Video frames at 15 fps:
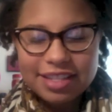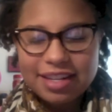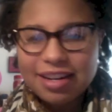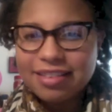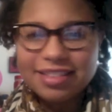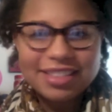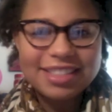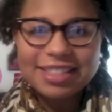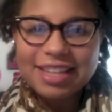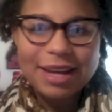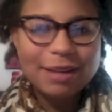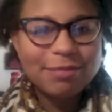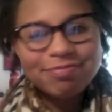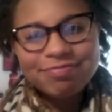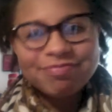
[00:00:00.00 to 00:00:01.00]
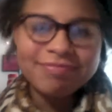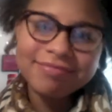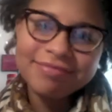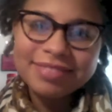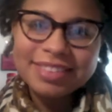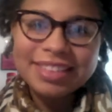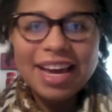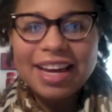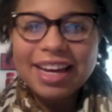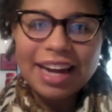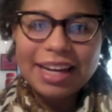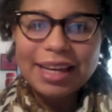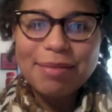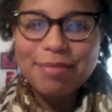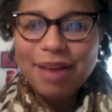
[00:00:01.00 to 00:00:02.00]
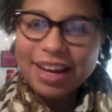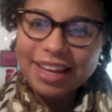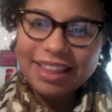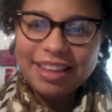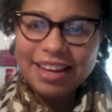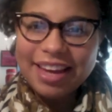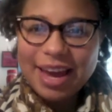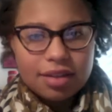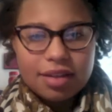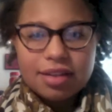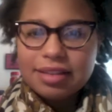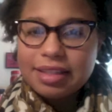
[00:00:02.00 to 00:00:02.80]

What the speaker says: and I was just like, gotta get back in the game.